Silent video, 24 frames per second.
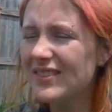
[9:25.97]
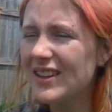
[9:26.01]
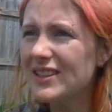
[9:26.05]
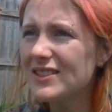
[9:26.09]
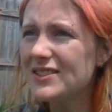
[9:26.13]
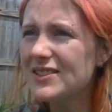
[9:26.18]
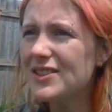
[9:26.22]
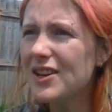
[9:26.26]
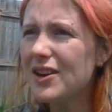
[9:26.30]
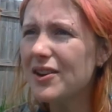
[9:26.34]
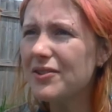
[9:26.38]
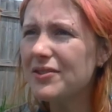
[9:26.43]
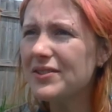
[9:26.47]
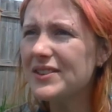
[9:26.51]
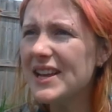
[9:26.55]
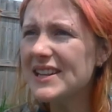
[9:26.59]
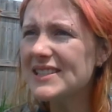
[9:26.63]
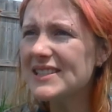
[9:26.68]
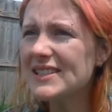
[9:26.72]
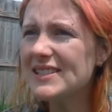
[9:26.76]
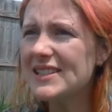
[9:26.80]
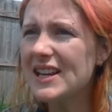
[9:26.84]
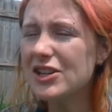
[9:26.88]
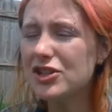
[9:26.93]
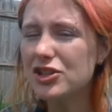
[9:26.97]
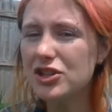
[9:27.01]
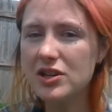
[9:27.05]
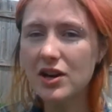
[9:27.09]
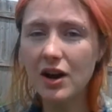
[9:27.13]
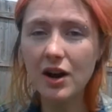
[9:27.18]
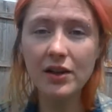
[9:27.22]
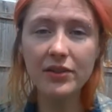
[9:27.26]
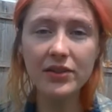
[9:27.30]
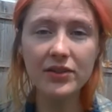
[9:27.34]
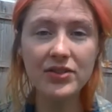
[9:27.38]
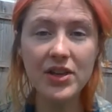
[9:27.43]
So that's essentially
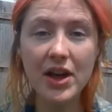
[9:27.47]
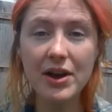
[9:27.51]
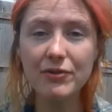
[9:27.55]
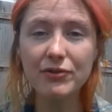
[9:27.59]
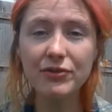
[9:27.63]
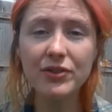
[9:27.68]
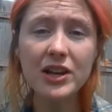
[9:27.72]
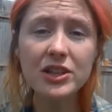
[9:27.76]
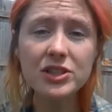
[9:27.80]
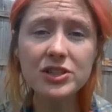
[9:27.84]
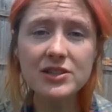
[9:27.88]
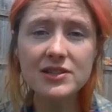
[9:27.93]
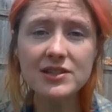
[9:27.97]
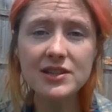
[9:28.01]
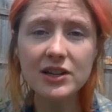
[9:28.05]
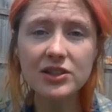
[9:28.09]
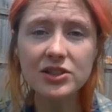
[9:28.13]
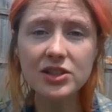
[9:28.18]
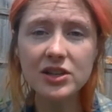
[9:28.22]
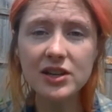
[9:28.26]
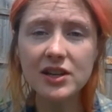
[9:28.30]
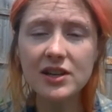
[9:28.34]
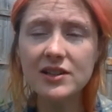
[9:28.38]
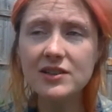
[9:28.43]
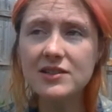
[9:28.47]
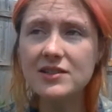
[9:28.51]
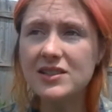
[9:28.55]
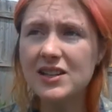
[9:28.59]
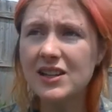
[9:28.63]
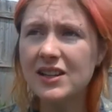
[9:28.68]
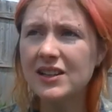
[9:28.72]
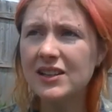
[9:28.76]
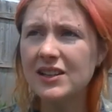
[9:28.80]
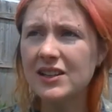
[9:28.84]
all that reflection section is.